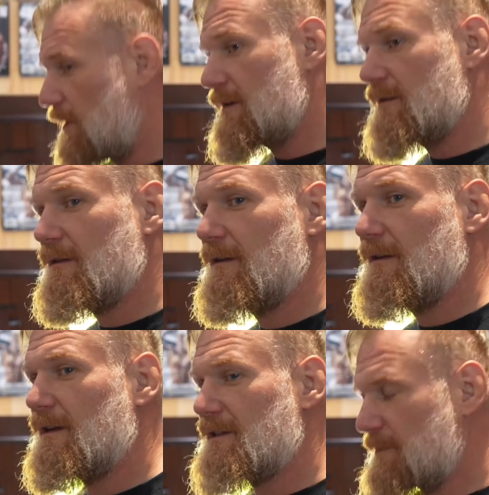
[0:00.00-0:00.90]
one,
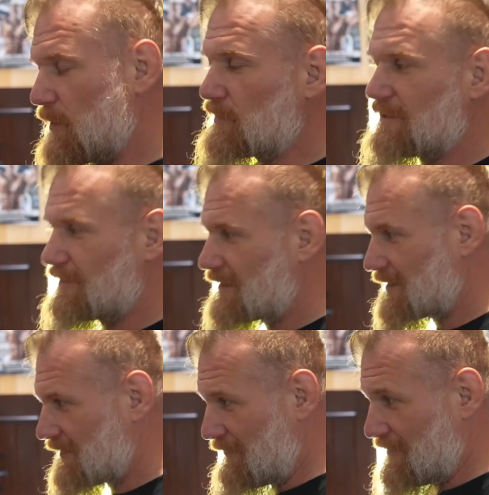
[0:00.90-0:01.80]
it's supposed to look
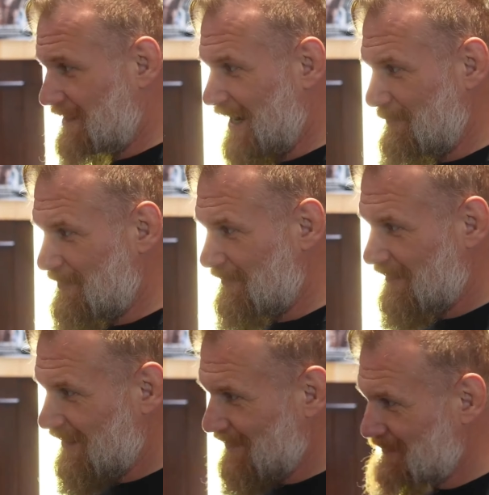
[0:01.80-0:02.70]
like they're having the time of their
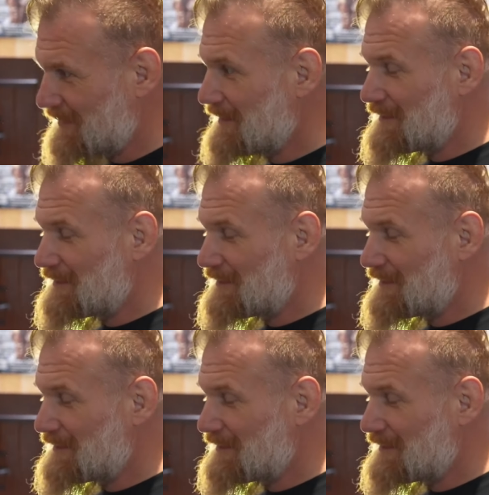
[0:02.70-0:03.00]
lives.